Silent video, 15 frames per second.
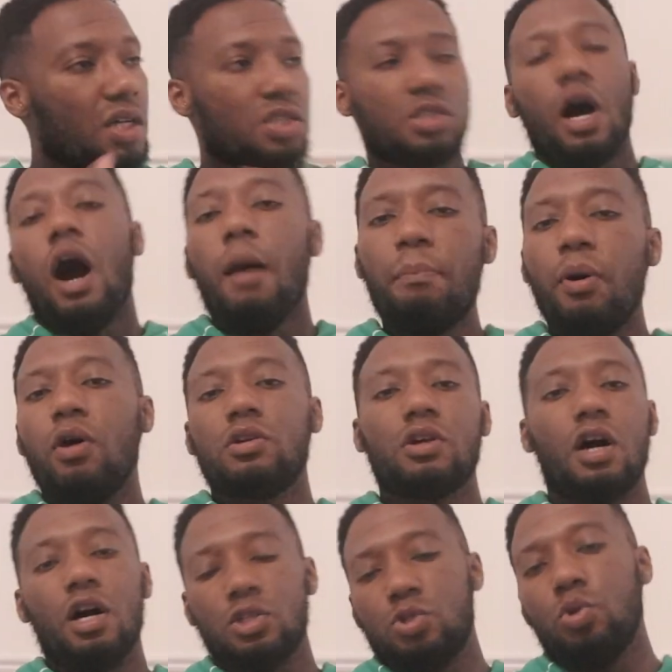start a
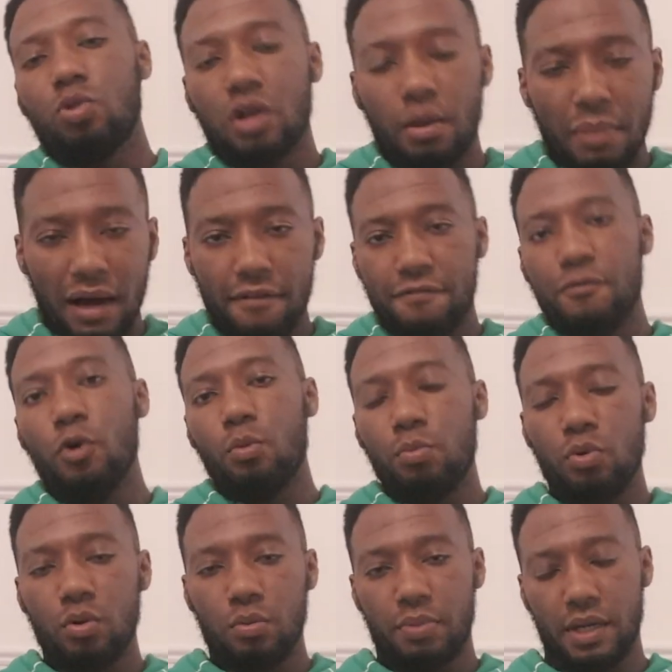podcast talking about
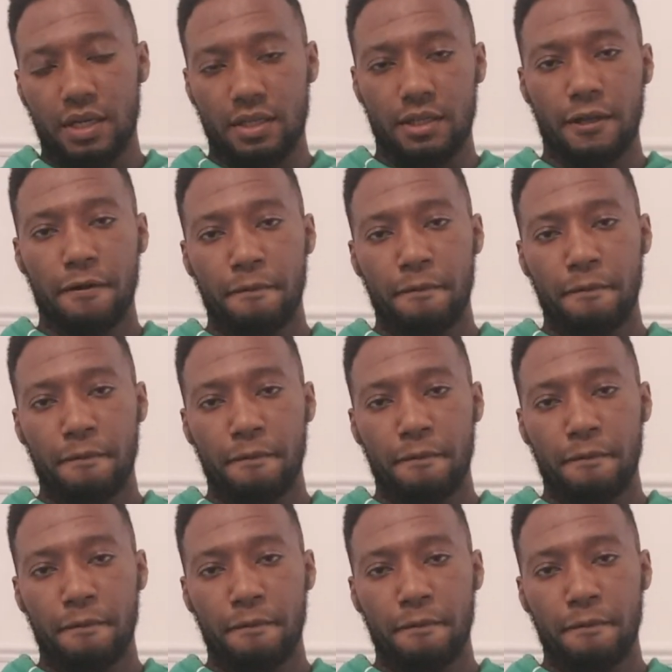football, blood.